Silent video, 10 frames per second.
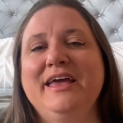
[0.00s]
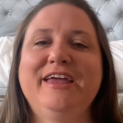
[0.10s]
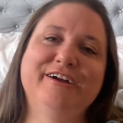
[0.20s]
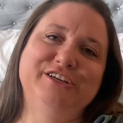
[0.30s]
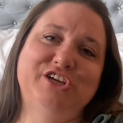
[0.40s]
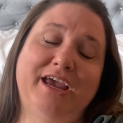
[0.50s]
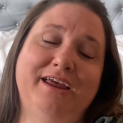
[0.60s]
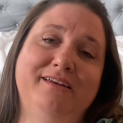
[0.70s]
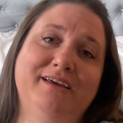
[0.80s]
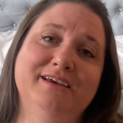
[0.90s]
Kira
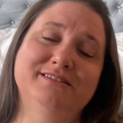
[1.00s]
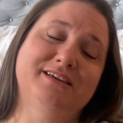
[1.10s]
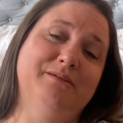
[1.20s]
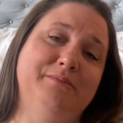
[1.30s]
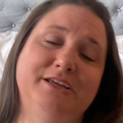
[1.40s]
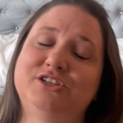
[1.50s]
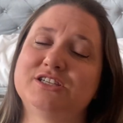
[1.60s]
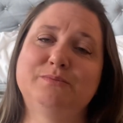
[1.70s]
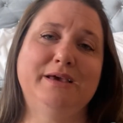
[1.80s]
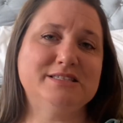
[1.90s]
Jane is going to be
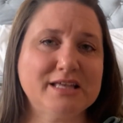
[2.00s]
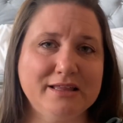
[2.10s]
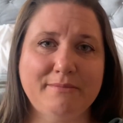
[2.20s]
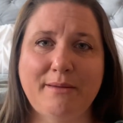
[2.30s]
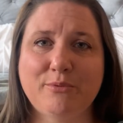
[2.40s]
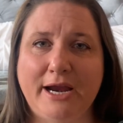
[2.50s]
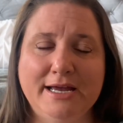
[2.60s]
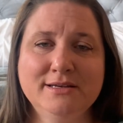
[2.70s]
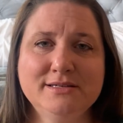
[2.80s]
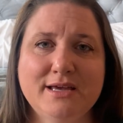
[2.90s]
just basically my
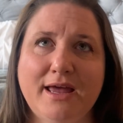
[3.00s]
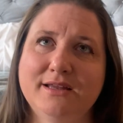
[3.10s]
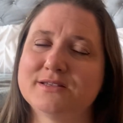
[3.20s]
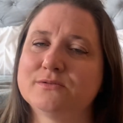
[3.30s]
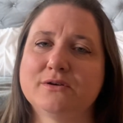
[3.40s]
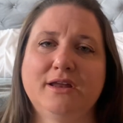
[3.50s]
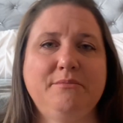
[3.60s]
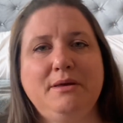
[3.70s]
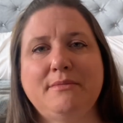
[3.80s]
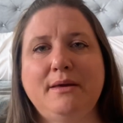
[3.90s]
brand, and it's also going to be my